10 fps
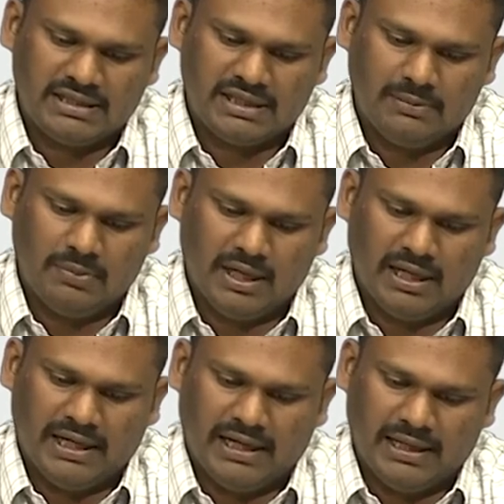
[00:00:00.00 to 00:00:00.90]

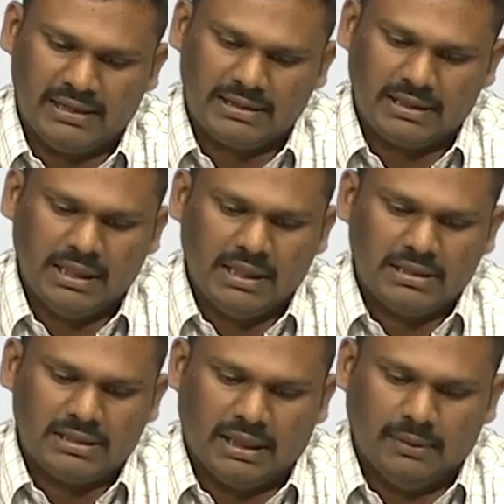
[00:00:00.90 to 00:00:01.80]
sigma as
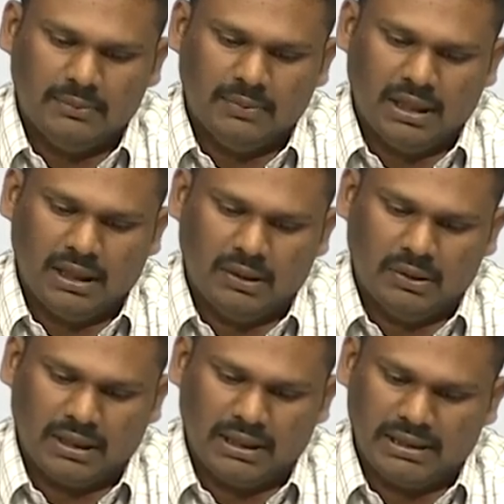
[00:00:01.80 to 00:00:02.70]
some
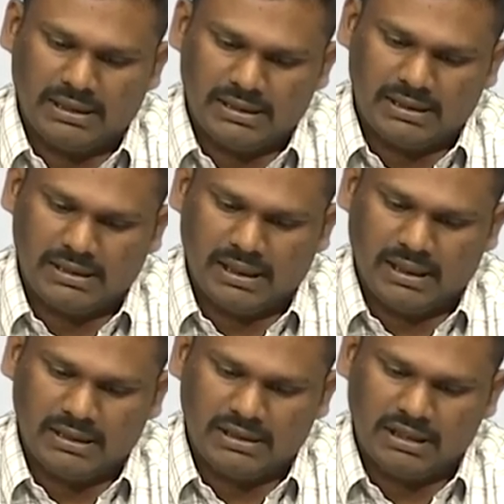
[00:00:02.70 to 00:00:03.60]
okay, let us
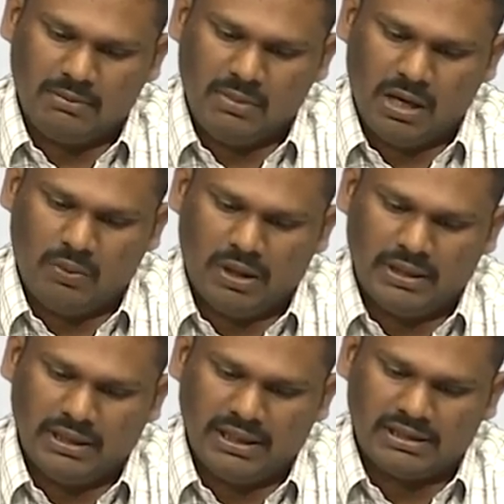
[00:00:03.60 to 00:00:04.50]
say sigma
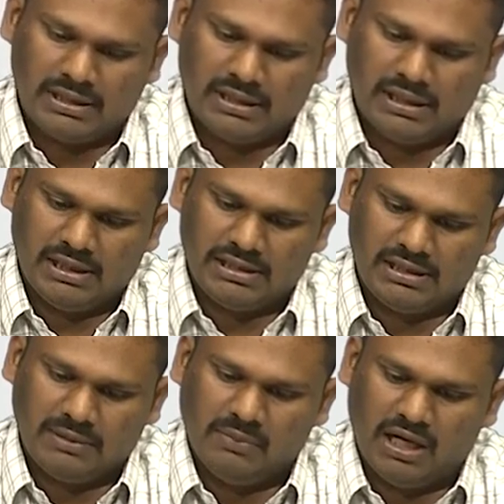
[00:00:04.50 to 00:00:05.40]
1 etc.,
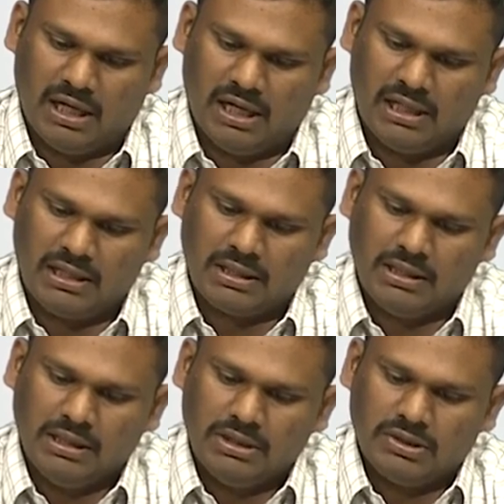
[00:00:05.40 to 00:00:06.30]
sigma r.
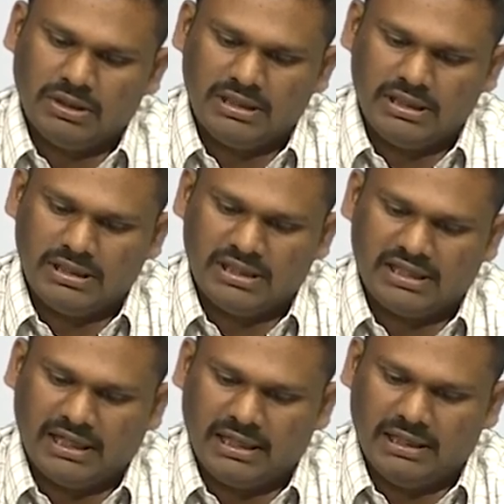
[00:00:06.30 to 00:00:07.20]
So, this is the
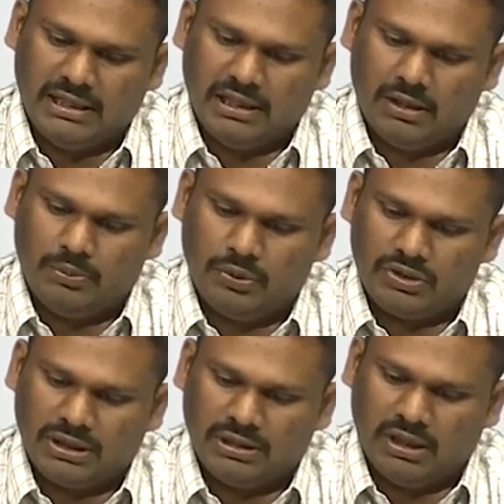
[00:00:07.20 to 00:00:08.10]
cyclic
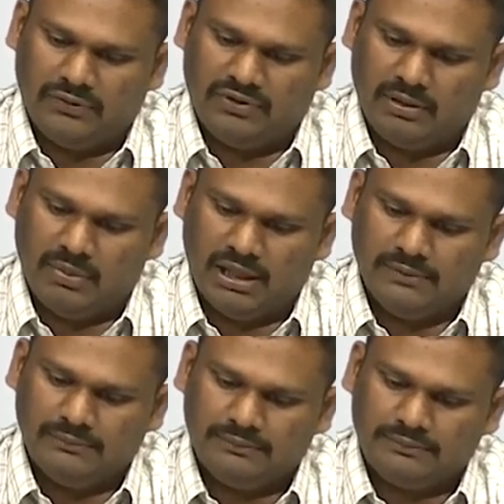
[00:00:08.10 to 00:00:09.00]
decomposition of sigma.